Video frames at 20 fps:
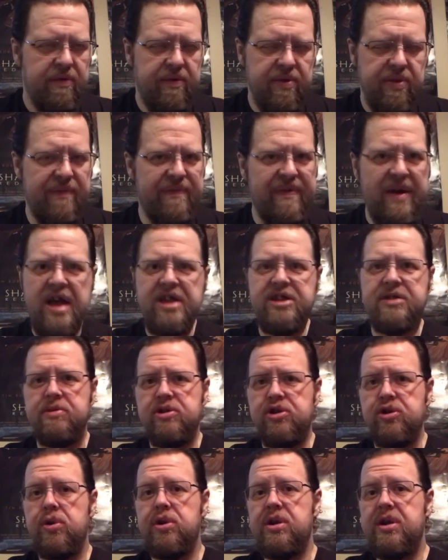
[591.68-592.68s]
the vast
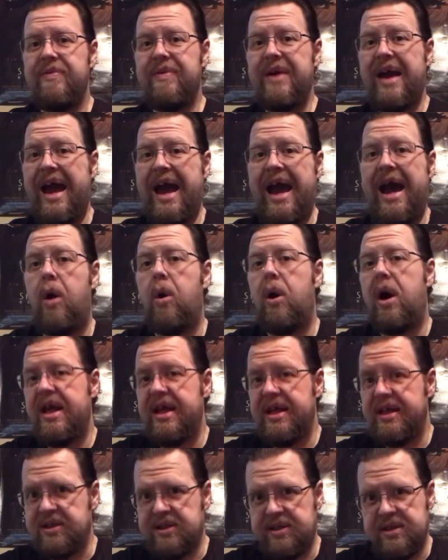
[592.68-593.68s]
majority of how I
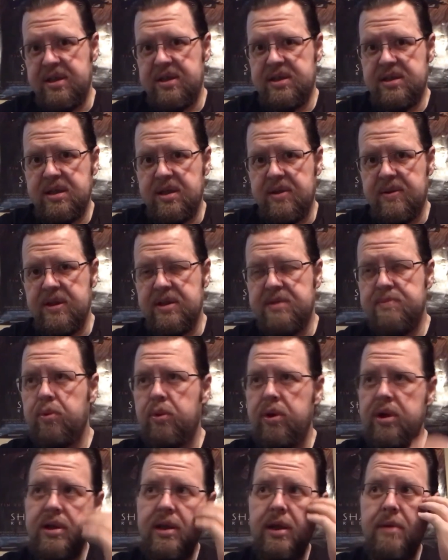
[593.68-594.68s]
exist at this
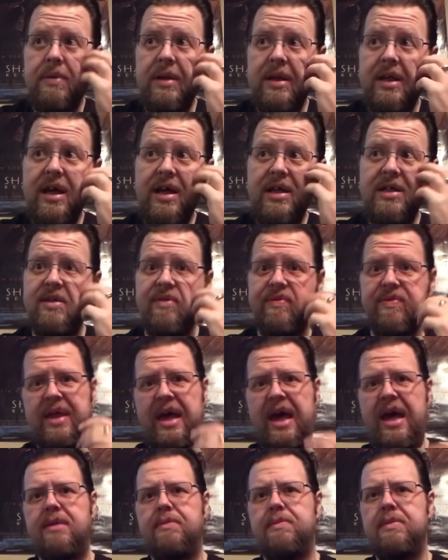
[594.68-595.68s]
point. And because of
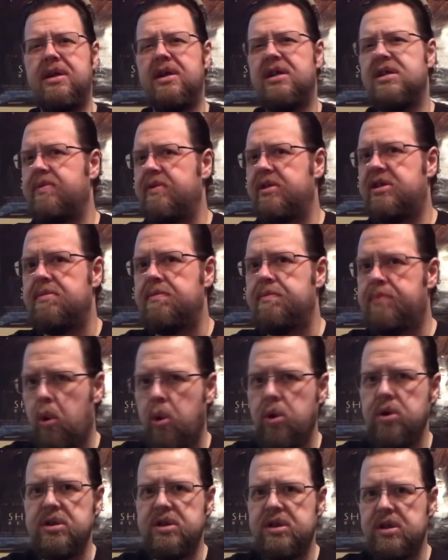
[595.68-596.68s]
that, because of its
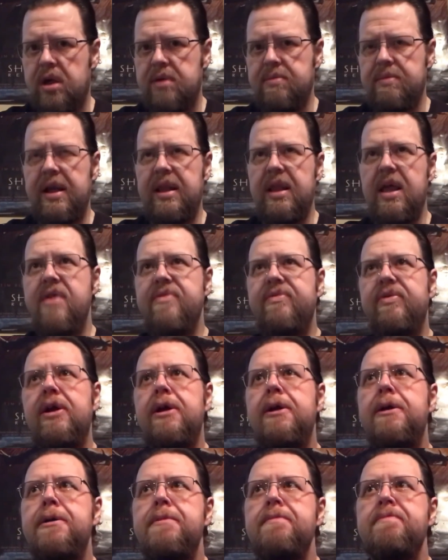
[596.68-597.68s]
importance on my life,
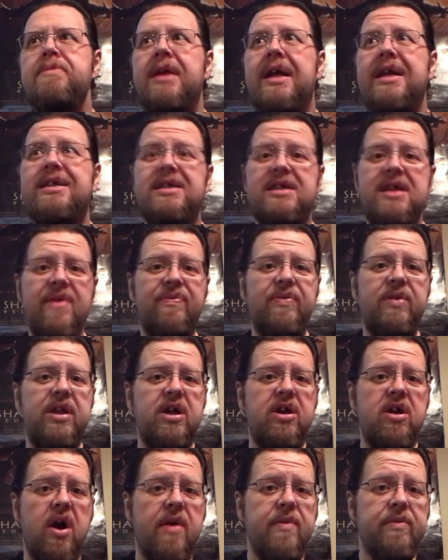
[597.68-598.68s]
it's definitely a
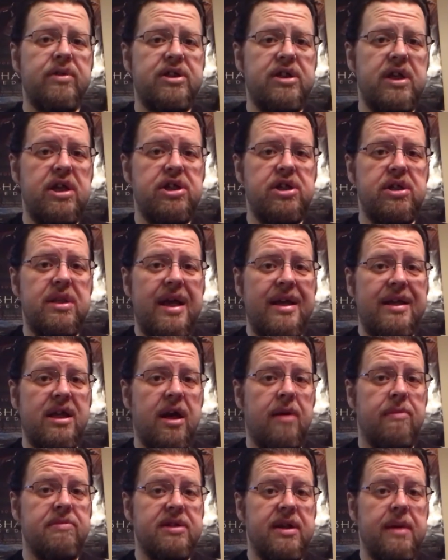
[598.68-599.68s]
conversation that
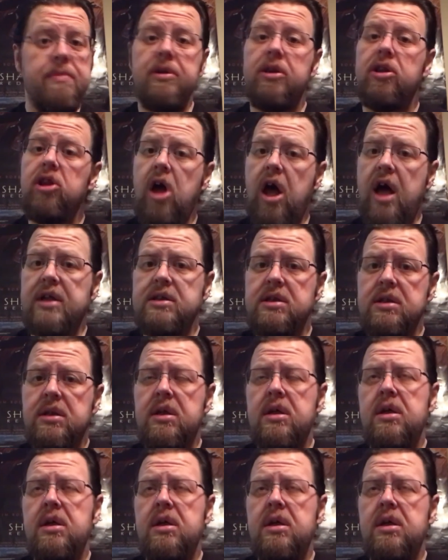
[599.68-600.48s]
comes up a lot.